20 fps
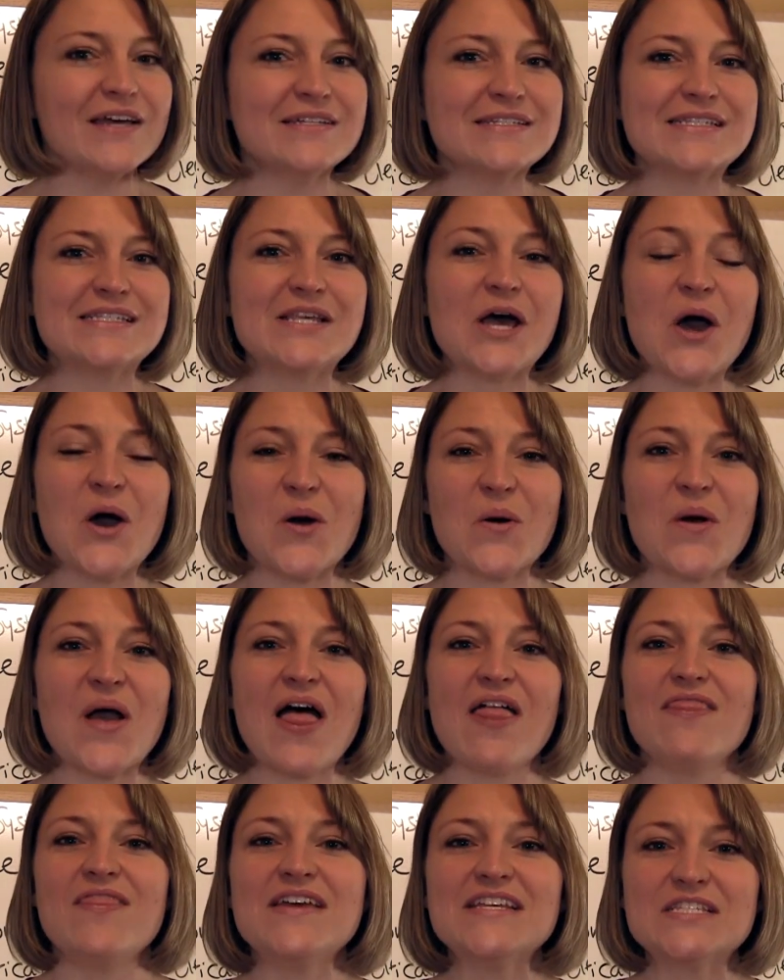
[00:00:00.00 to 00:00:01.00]
So
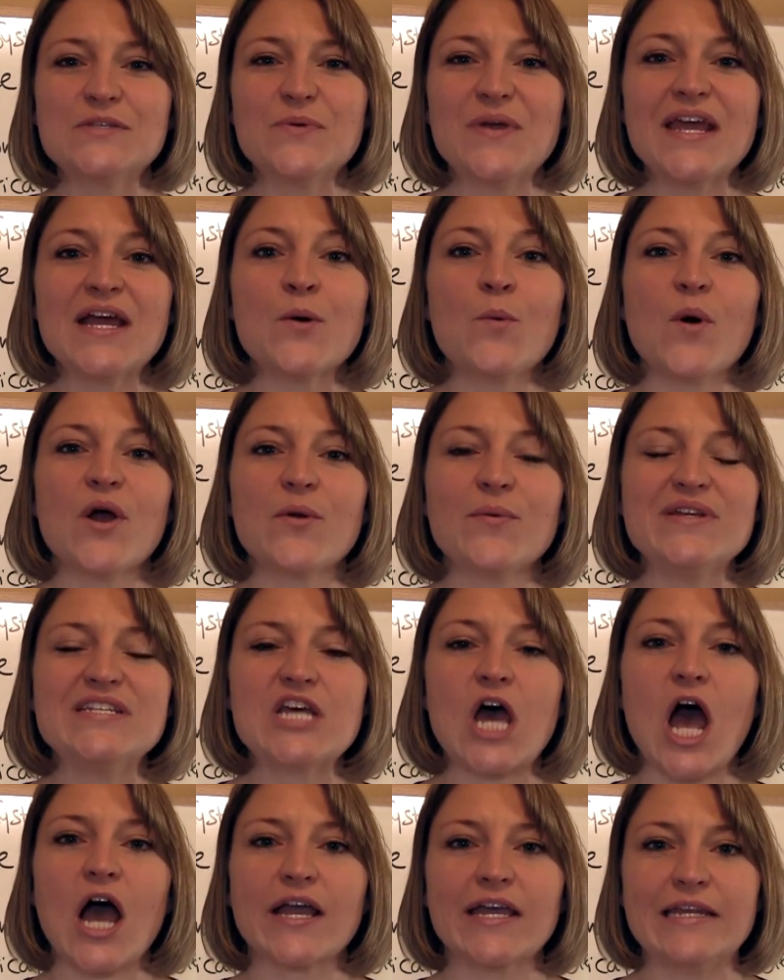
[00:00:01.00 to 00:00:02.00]
this week, what are we
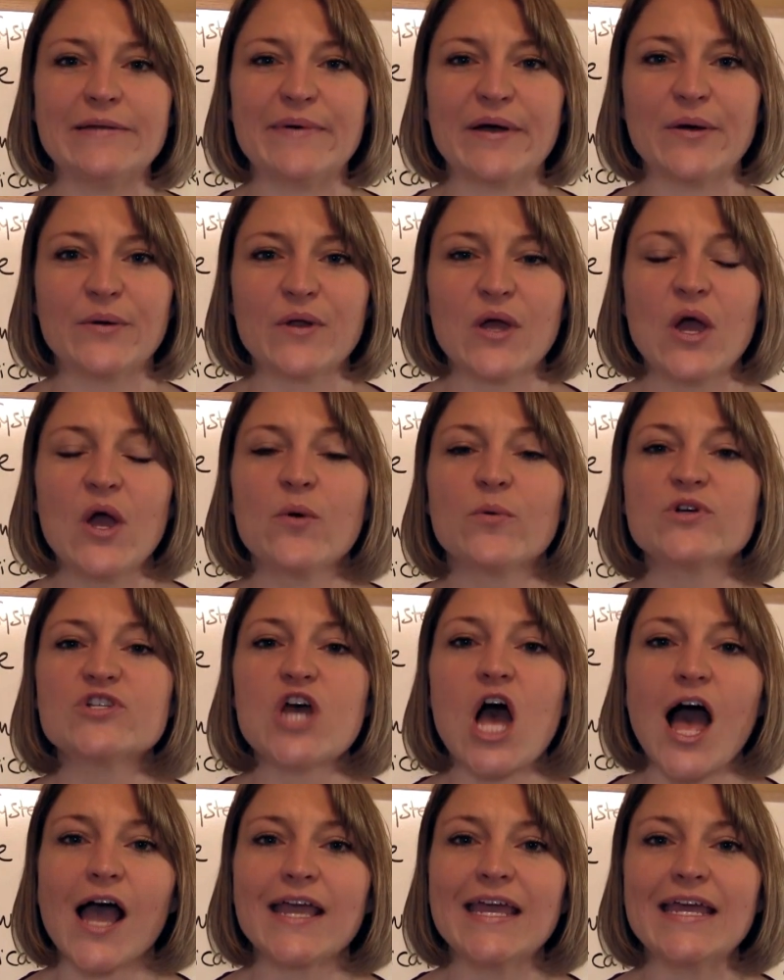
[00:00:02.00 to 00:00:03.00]
talking about? We're
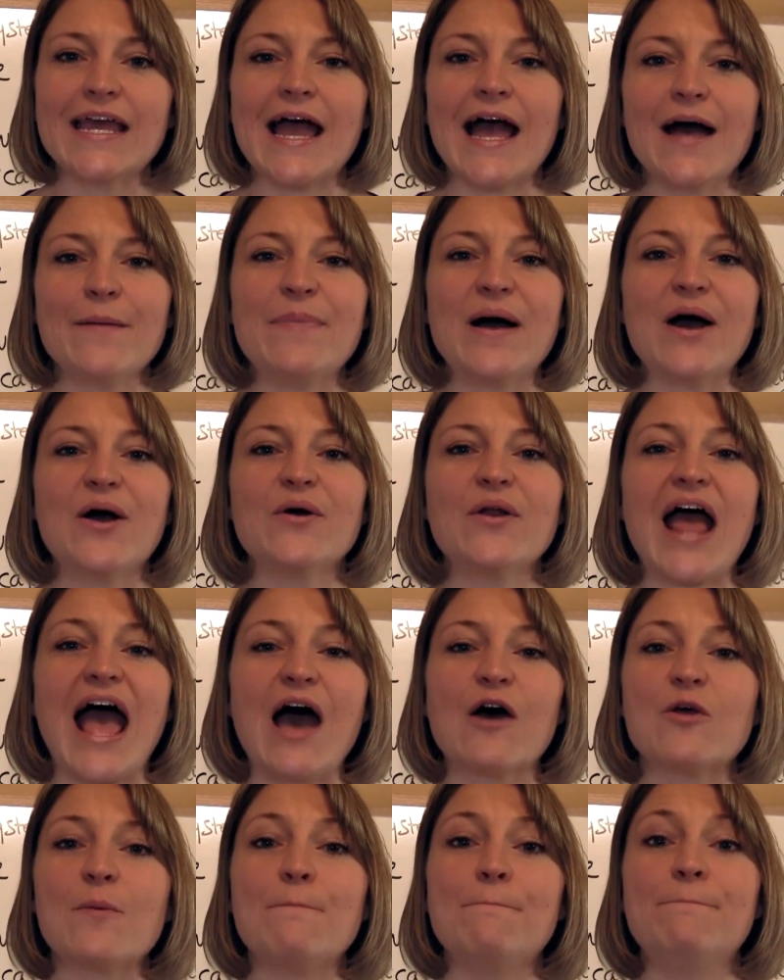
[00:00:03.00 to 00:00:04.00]
talking about
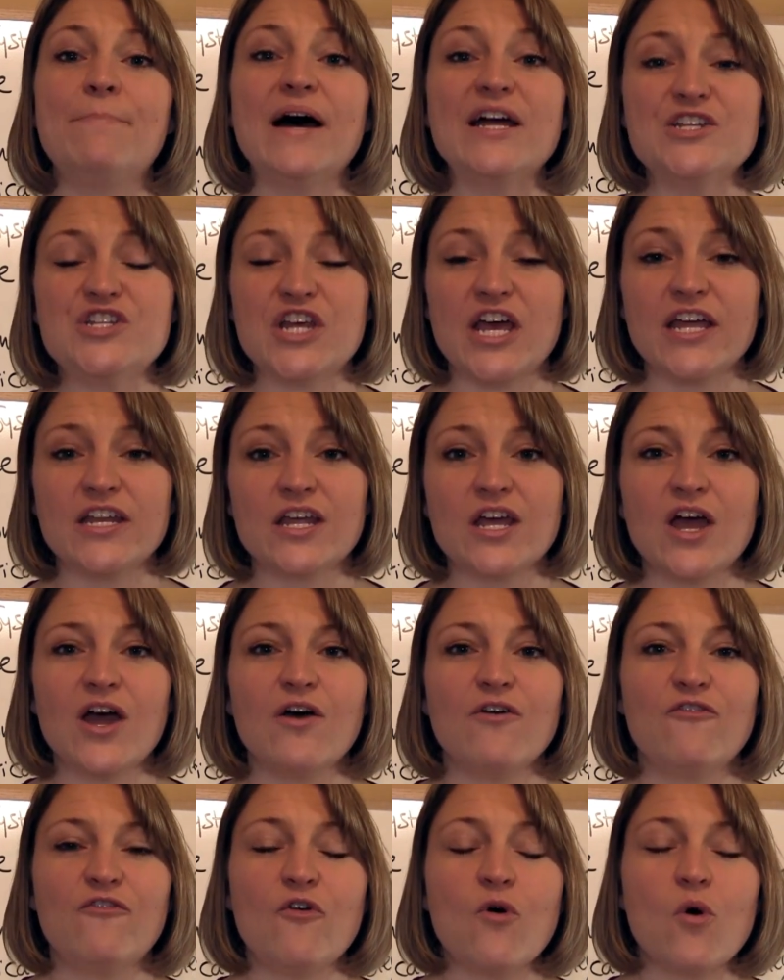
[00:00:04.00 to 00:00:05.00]
how to budget
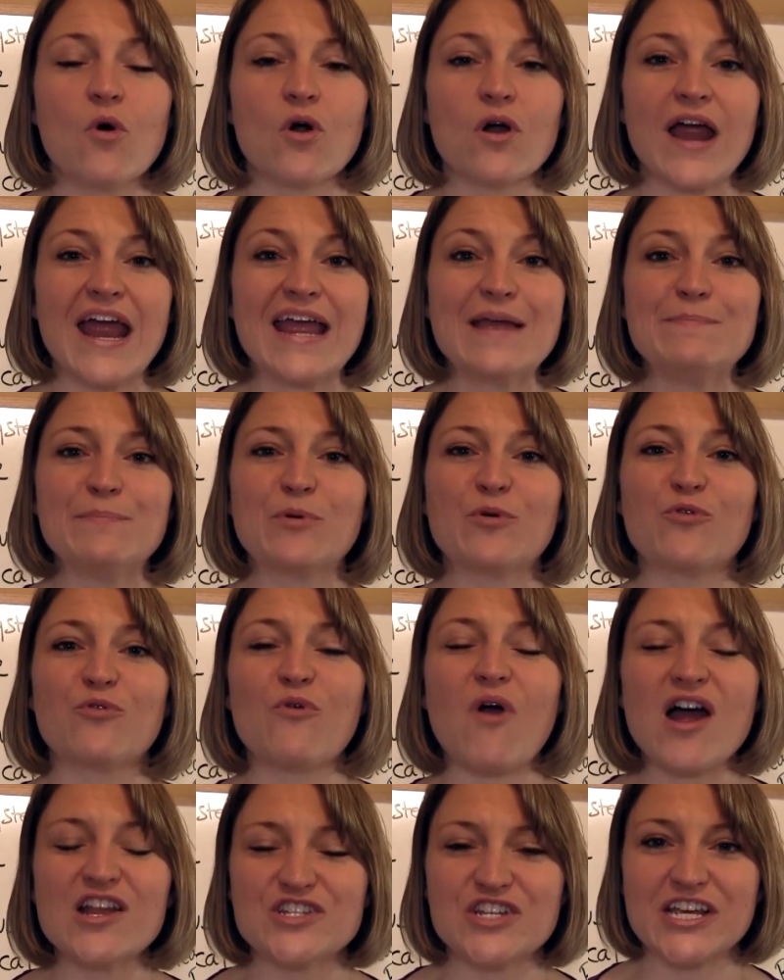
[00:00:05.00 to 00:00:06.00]
for a
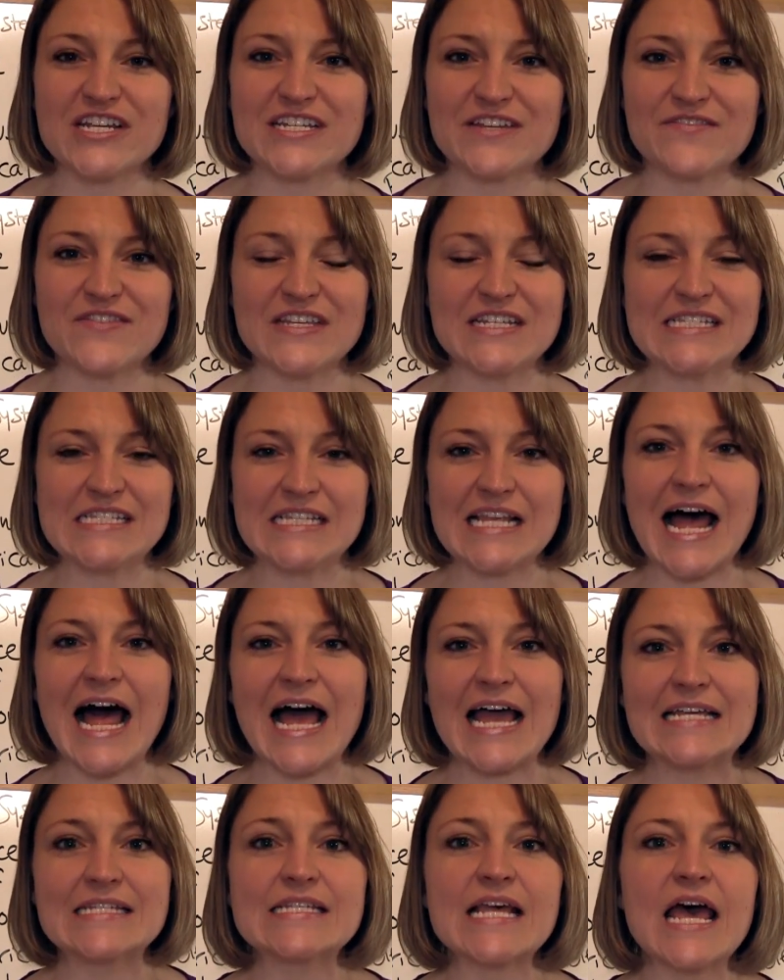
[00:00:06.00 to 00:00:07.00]
project of this
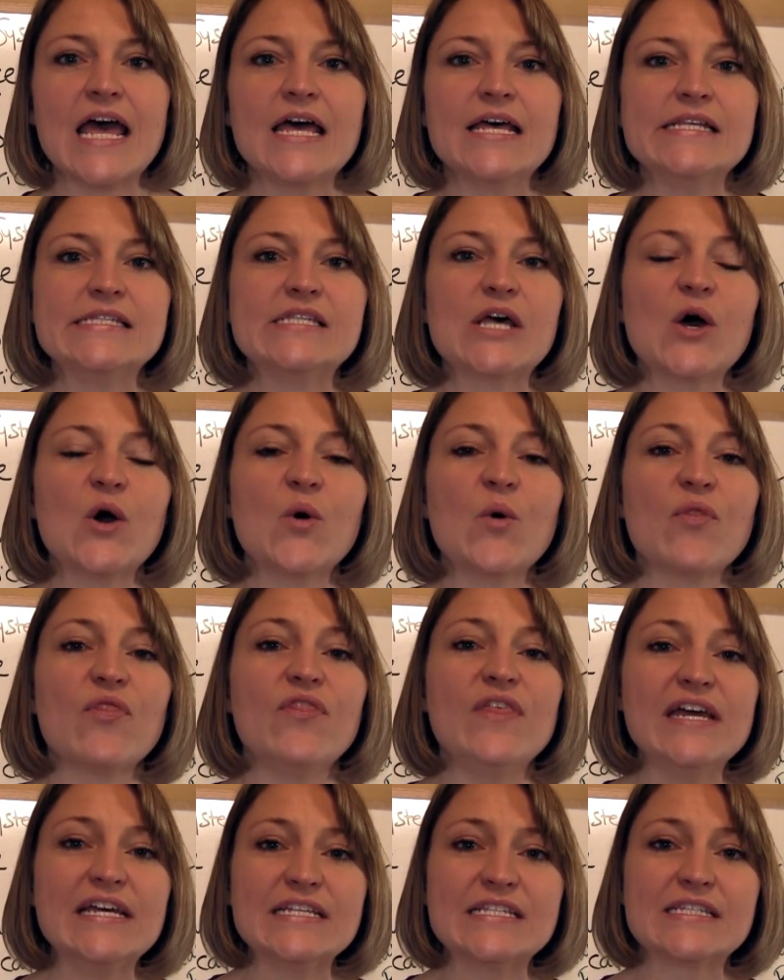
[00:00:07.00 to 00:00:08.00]
size. So
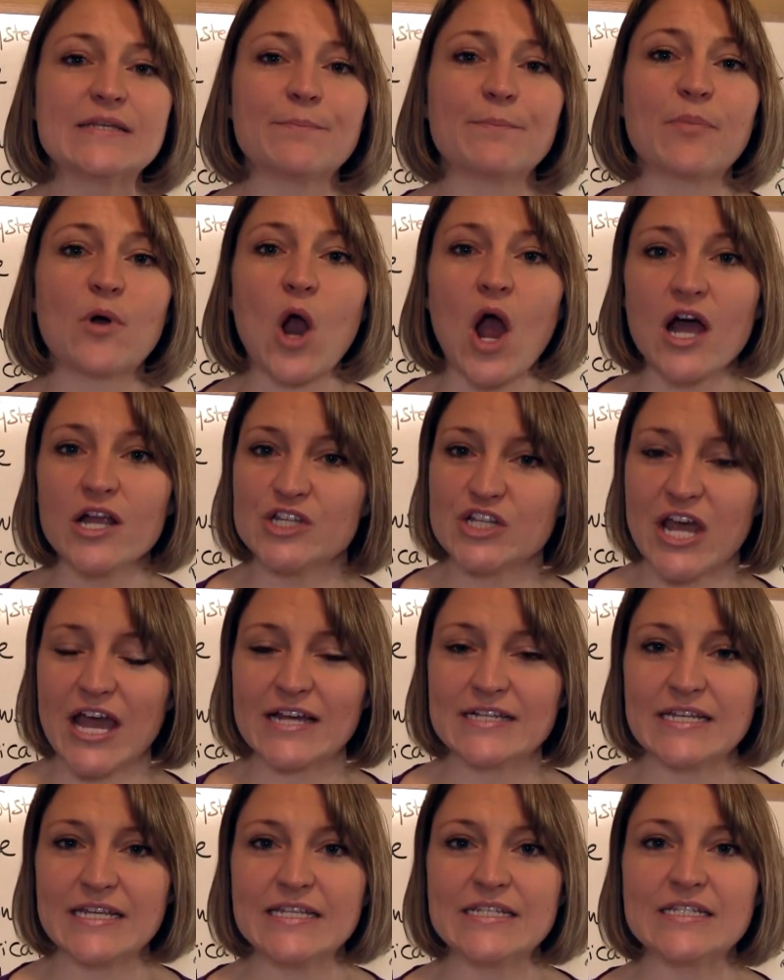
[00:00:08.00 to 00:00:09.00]
this
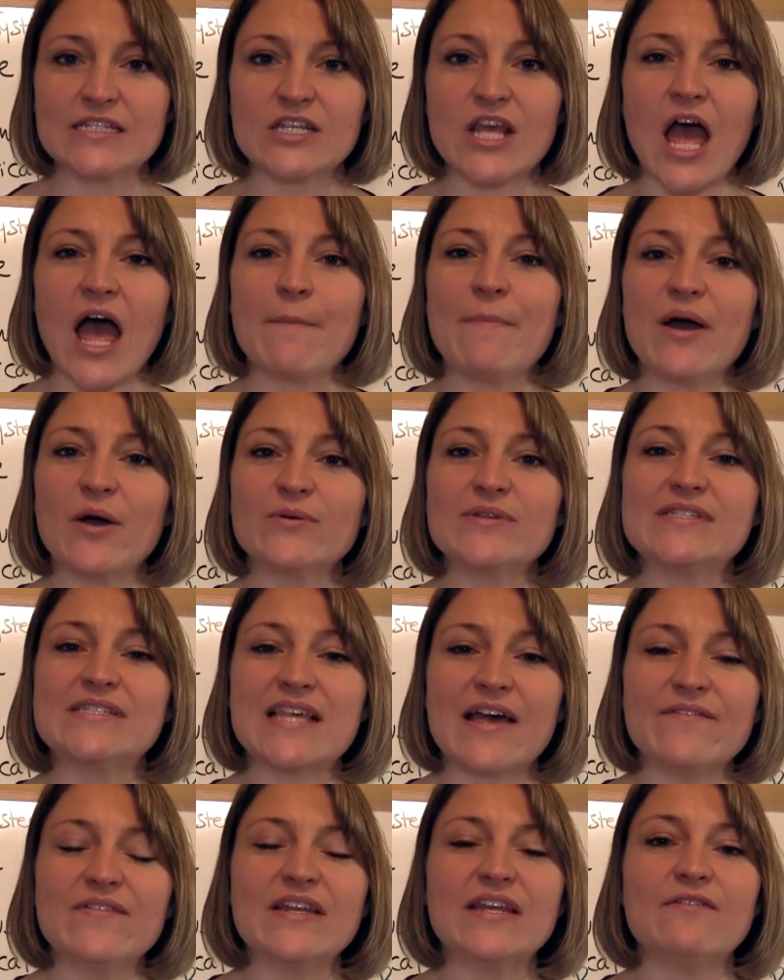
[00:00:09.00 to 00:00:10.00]
project is about
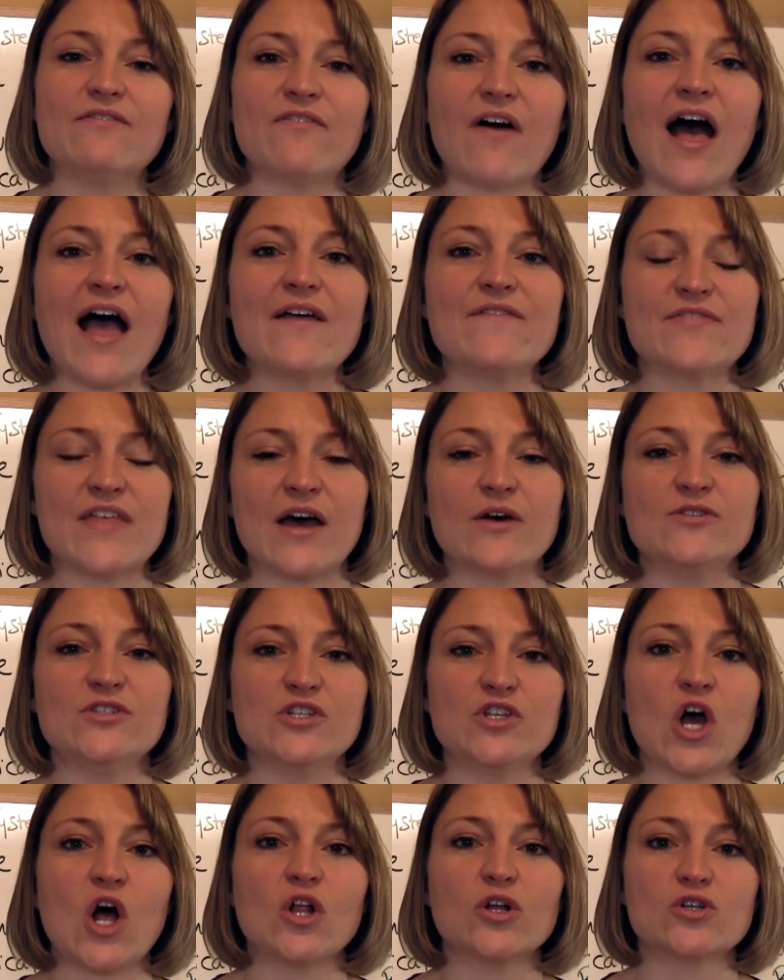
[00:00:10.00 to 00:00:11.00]

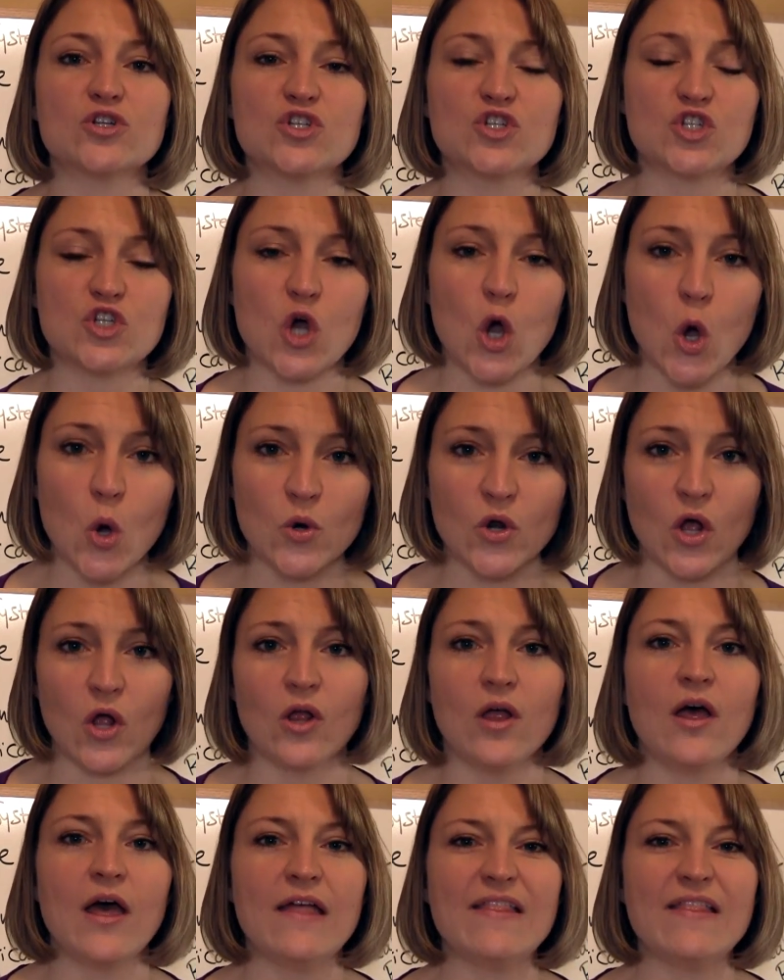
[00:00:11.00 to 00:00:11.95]
$75,000 total.